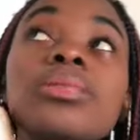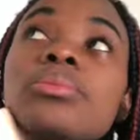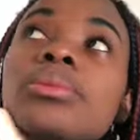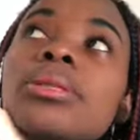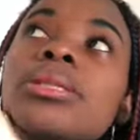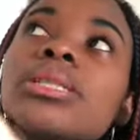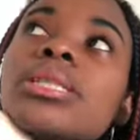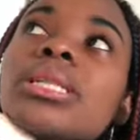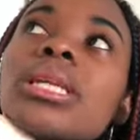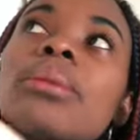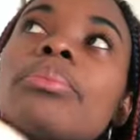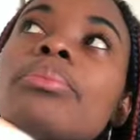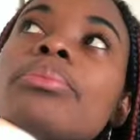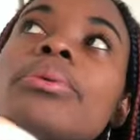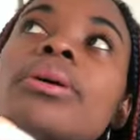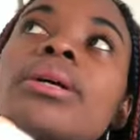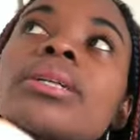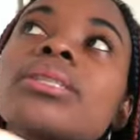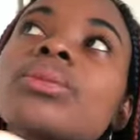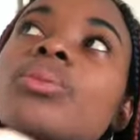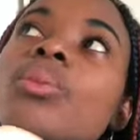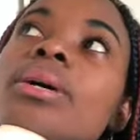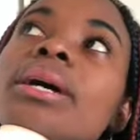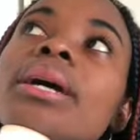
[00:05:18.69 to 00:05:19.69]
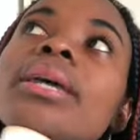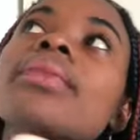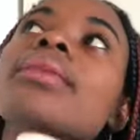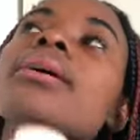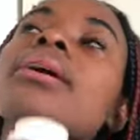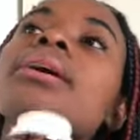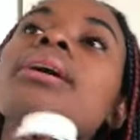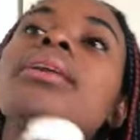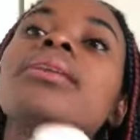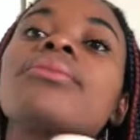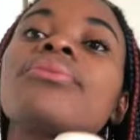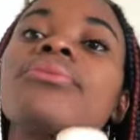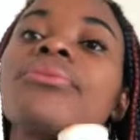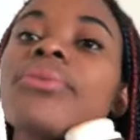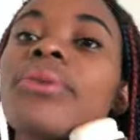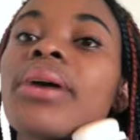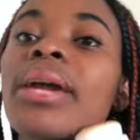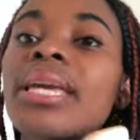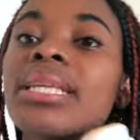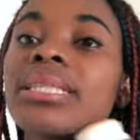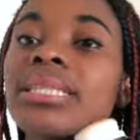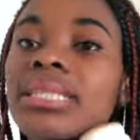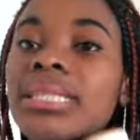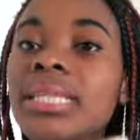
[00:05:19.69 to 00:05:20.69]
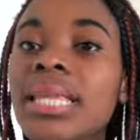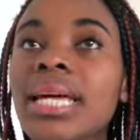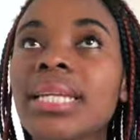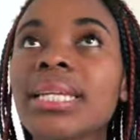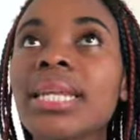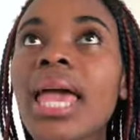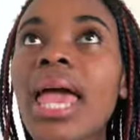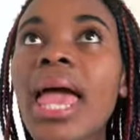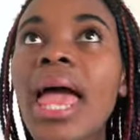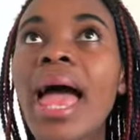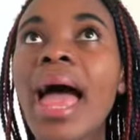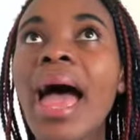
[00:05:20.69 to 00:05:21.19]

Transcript: me to the point where the kind of friends that